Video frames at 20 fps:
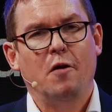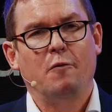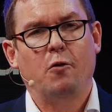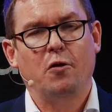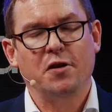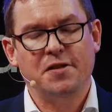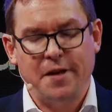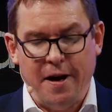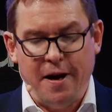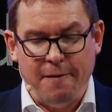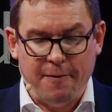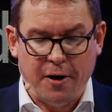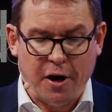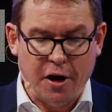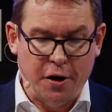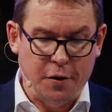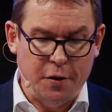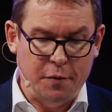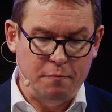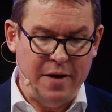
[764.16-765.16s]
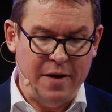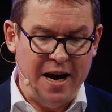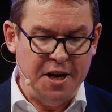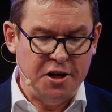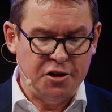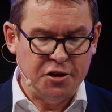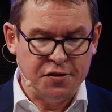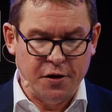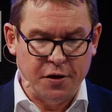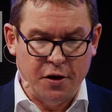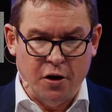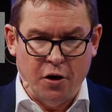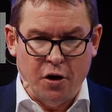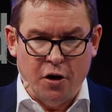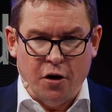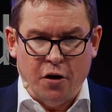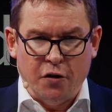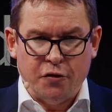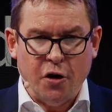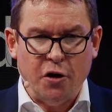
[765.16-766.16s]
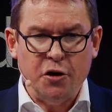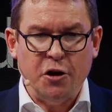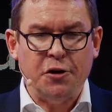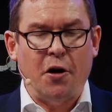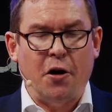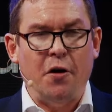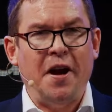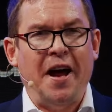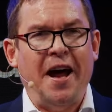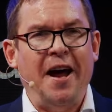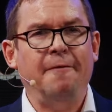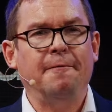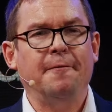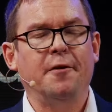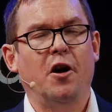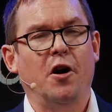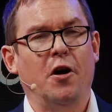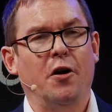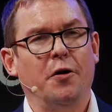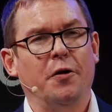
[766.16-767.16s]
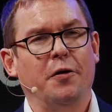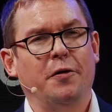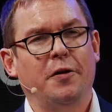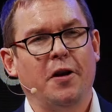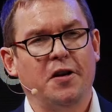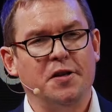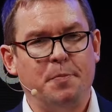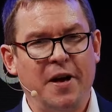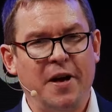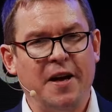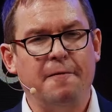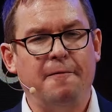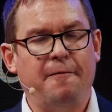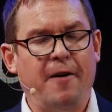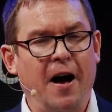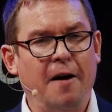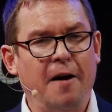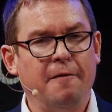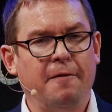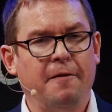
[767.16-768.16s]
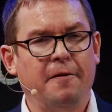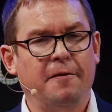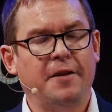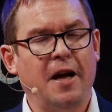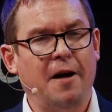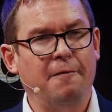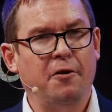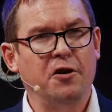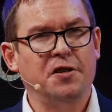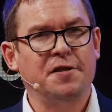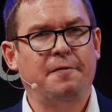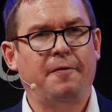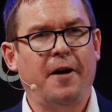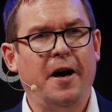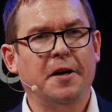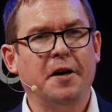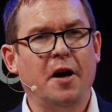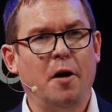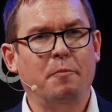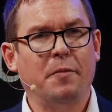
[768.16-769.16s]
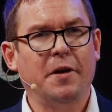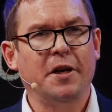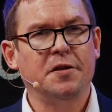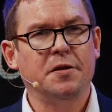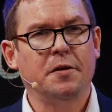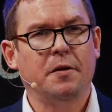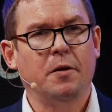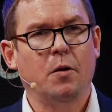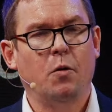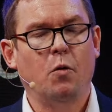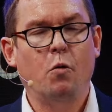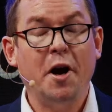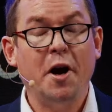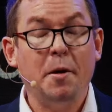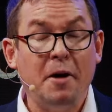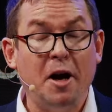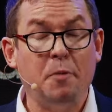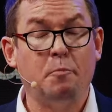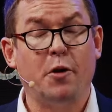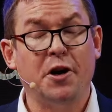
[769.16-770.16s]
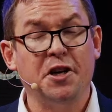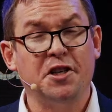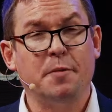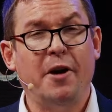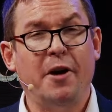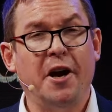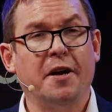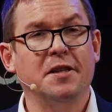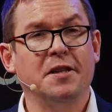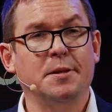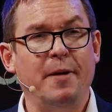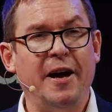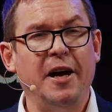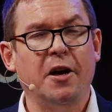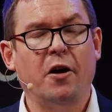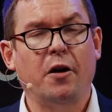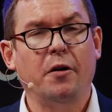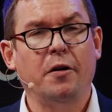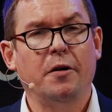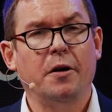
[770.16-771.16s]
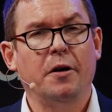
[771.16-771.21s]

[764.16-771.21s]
South African managers. So you don't have to own those big 5 diversified companies. Well, what about British American Tobacco?